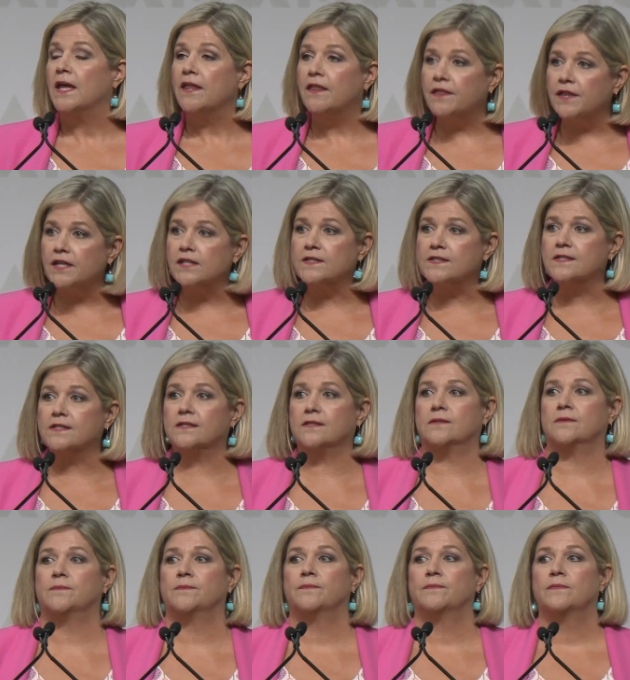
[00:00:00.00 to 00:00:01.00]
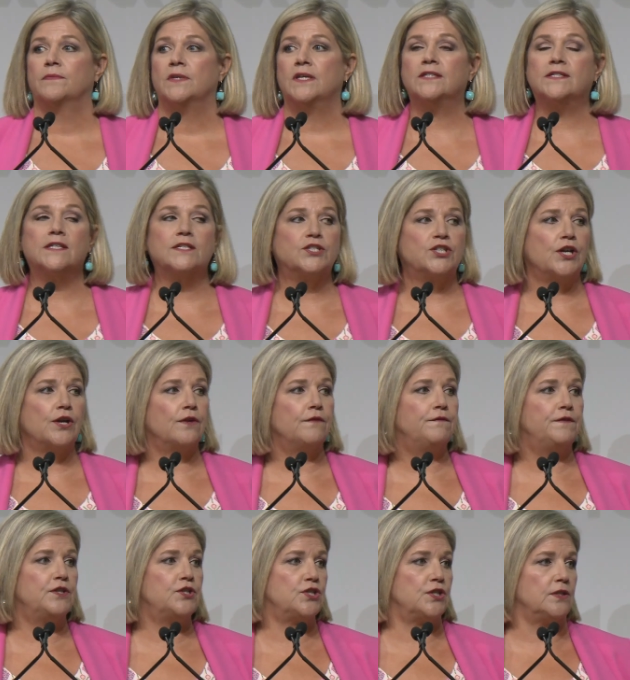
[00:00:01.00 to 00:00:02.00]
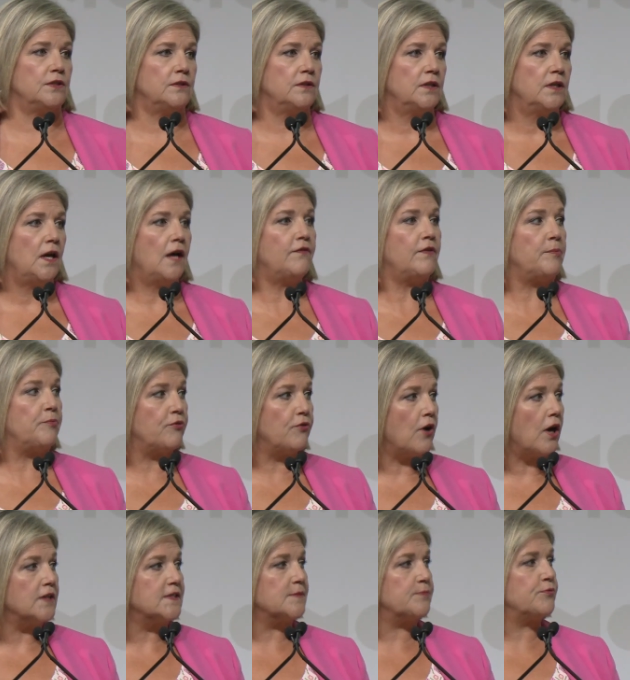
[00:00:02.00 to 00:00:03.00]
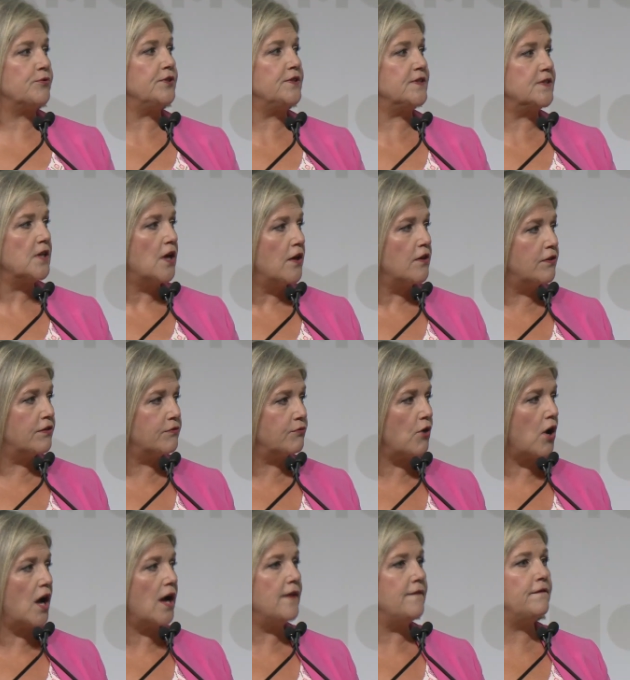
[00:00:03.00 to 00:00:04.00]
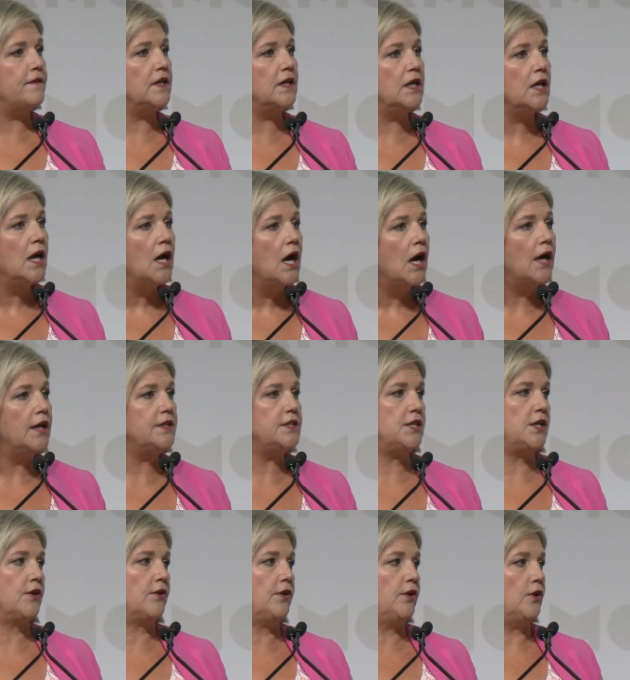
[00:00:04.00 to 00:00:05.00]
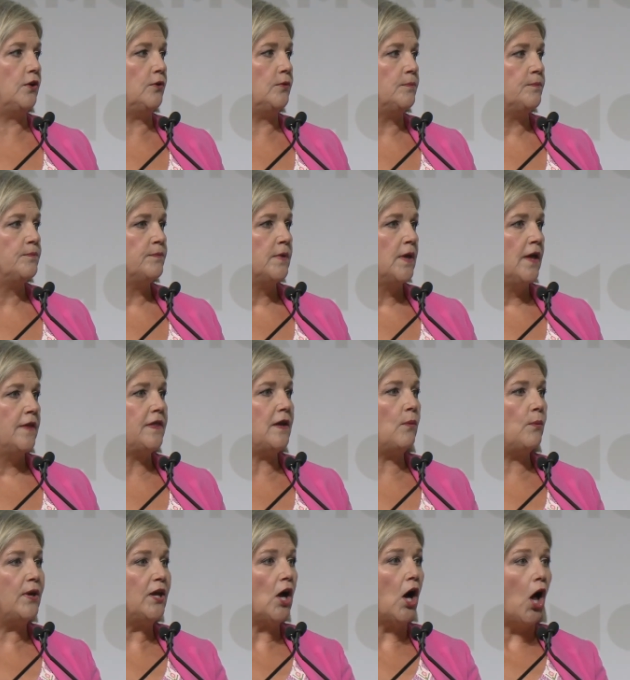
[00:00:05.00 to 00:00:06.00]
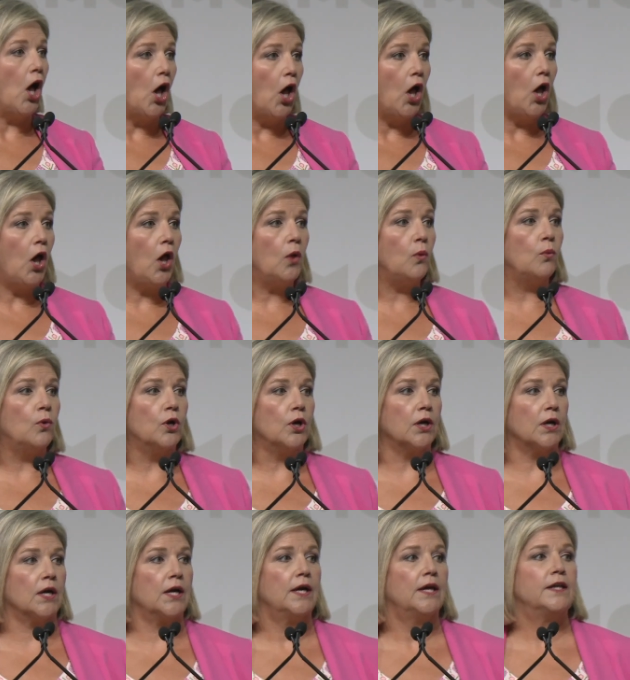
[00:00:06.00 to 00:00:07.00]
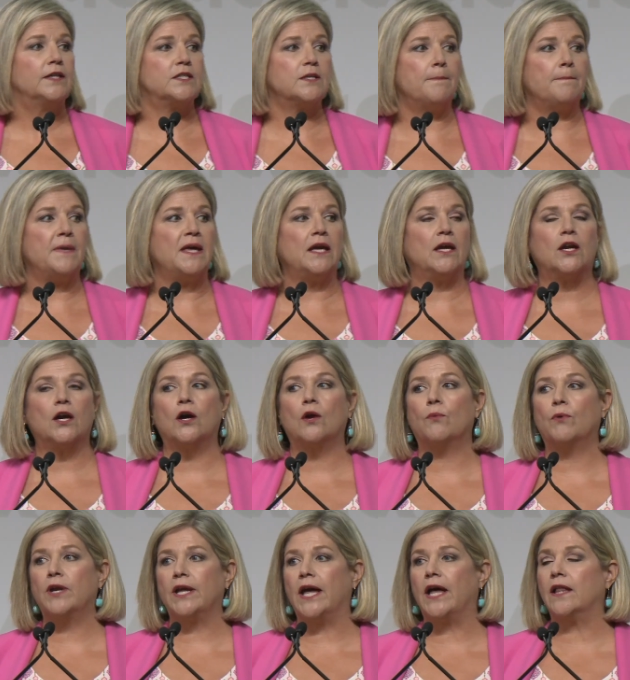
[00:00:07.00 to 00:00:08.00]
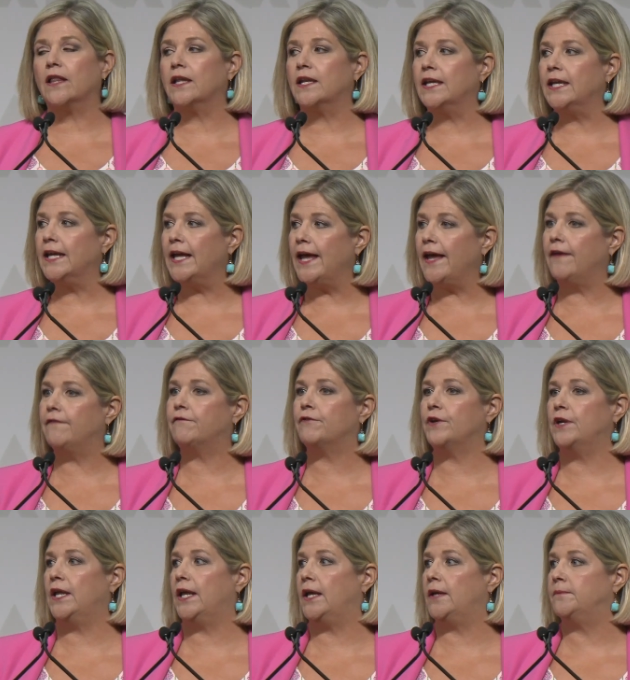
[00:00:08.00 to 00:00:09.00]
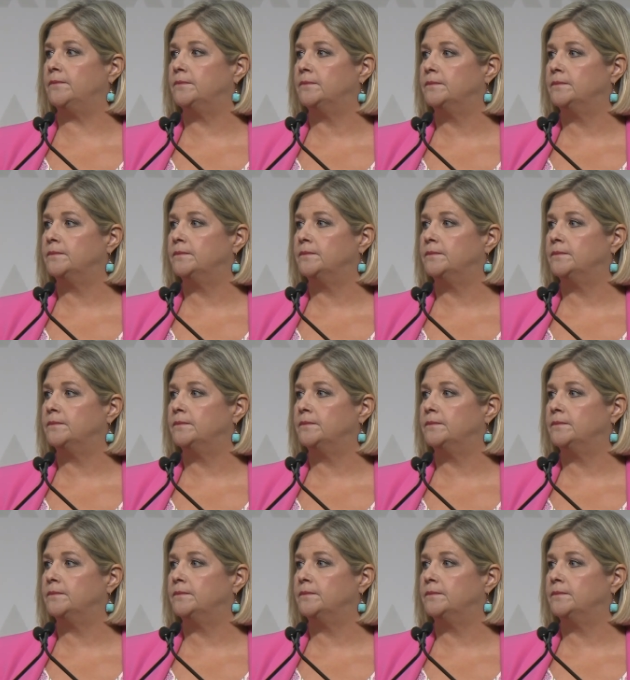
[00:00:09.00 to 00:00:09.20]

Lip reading: This is a shared vision of a prosperous, thriving Ontario that we all work to make a reality every day.